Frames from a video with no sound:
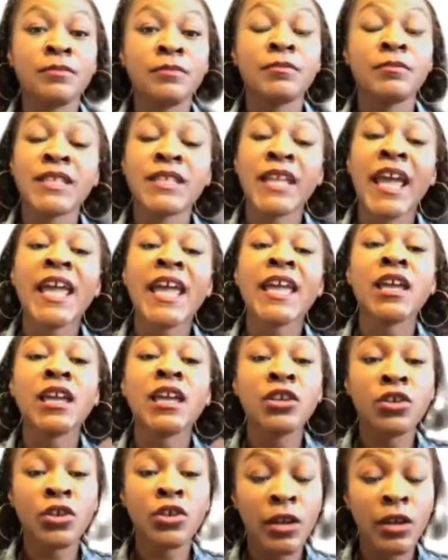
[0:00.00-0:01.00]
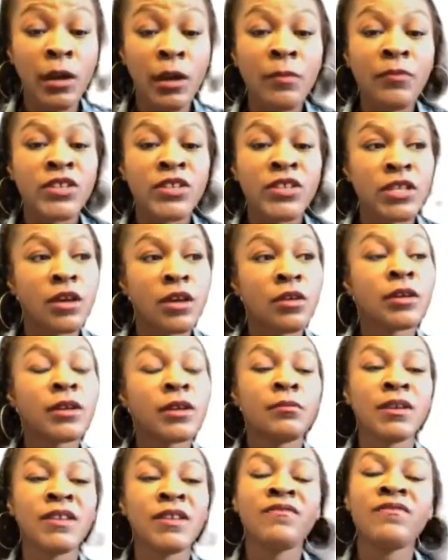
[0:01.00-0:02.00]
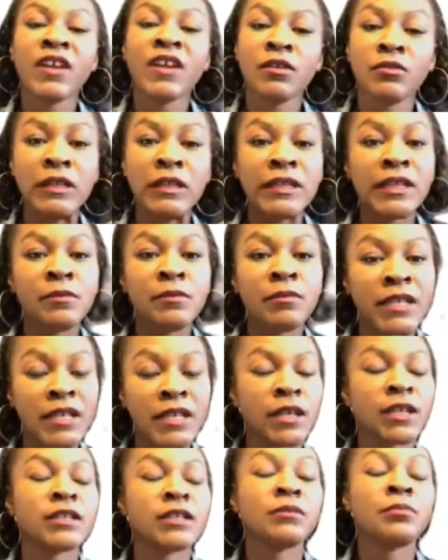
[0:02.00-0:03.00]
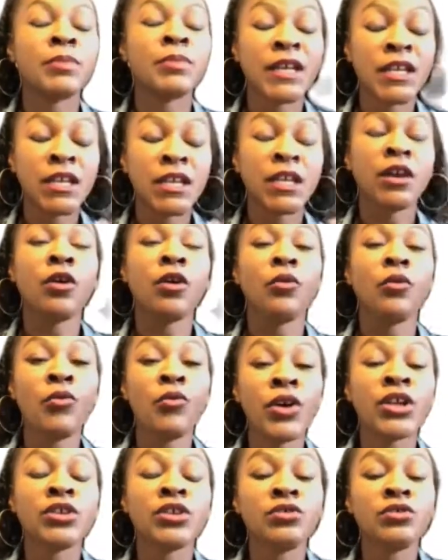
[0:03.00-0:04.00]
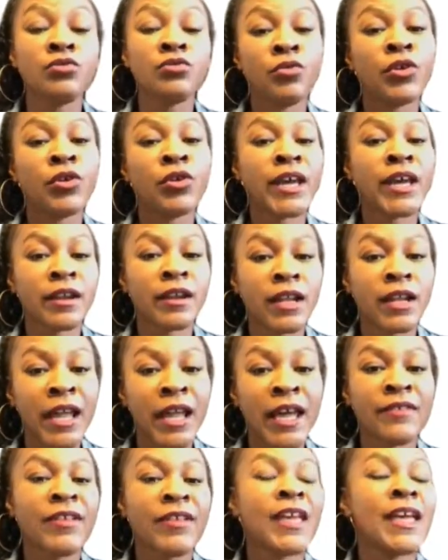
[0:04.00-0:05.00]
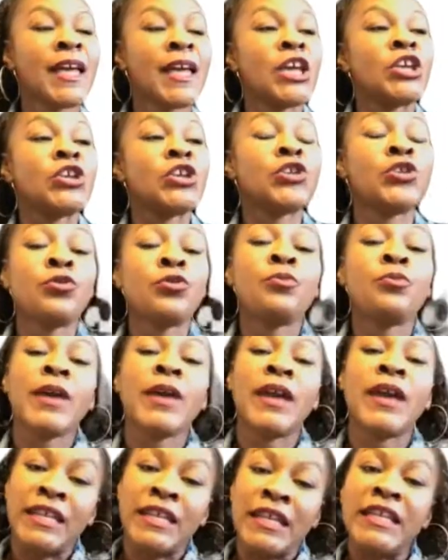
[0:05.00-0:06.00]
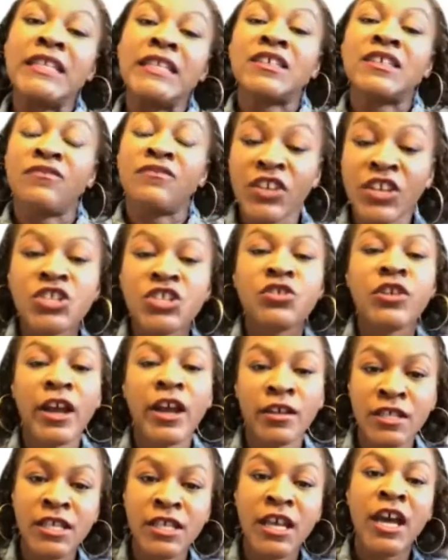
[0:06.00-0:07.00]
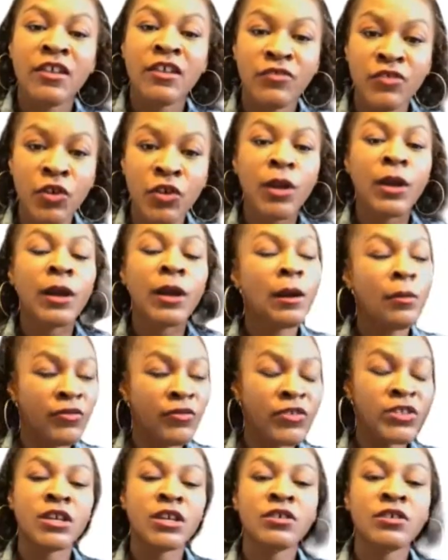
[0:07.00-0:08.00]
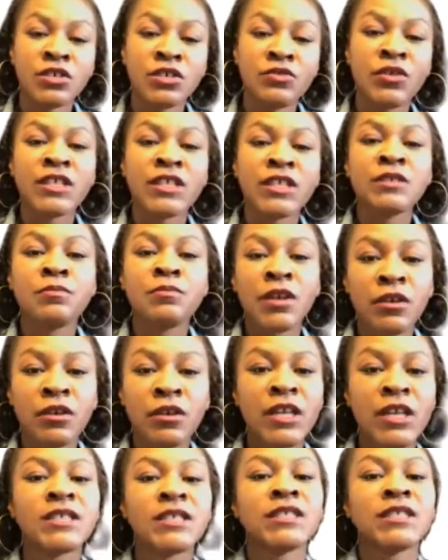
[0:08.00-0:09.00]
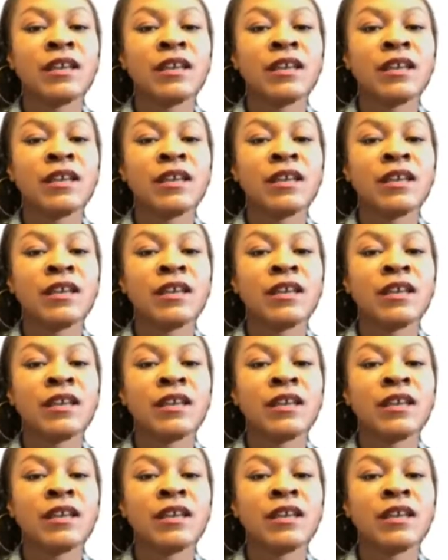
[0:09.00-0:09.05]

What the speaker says: staying in your comfort zone can be very limiting, and depending on what you want out of life, you may need to venture outside of your comfort zone to experience.